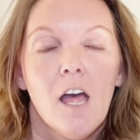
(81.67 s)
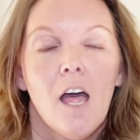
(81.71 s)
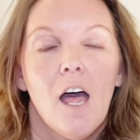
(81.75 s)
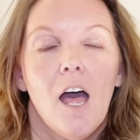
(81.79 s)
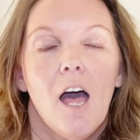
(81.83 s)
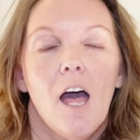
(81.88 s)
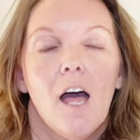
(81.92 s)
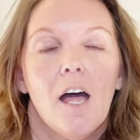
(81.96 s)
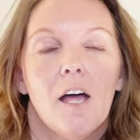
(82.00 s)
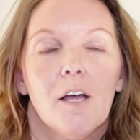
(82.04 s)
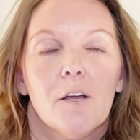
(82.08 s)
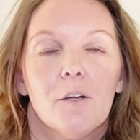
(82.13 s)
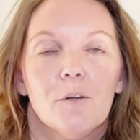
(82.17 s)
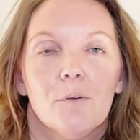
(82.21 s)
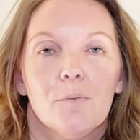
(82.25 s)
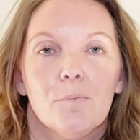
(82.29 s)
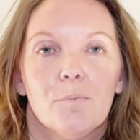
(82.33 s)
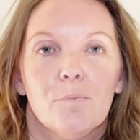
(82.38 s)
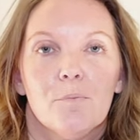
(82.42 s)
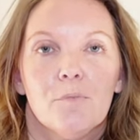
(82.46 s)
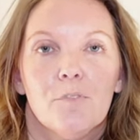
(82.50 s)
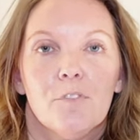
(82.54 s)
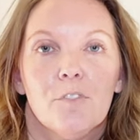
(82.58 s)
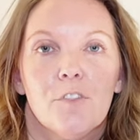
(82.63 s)
um,
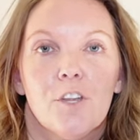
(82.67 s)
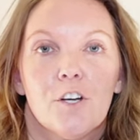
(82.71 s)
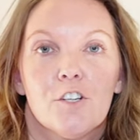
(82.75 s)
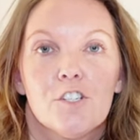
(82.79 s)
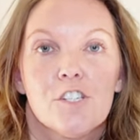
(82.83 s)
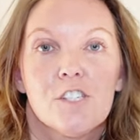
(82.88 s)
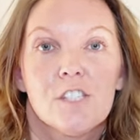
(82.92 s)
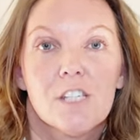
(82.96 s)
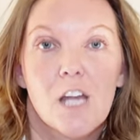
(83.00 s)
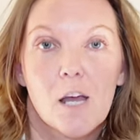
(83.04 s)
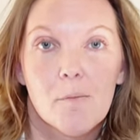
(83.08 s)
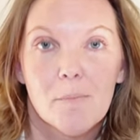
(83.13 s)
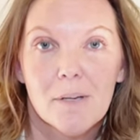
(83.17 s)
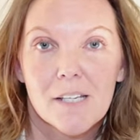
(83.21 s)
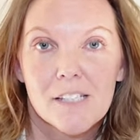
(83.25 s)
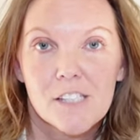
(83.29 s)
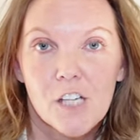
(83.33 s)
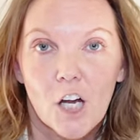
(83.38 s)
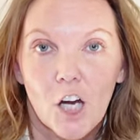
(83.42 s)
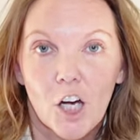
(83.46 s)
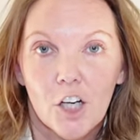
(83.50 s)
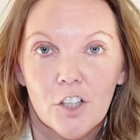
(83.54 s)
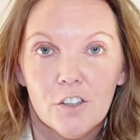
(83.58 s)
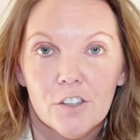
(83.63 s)
their stomach's
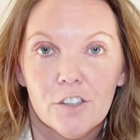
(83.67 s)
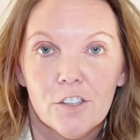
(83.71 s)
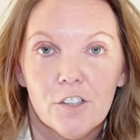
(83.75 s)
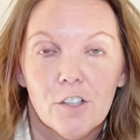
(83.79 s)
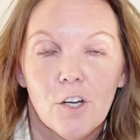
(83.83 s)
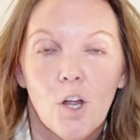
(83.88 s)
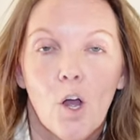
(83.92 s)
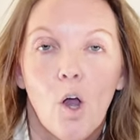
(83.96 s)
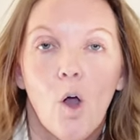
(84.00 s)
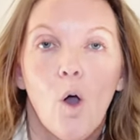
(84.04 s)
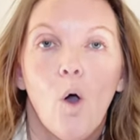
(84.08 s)
hurting,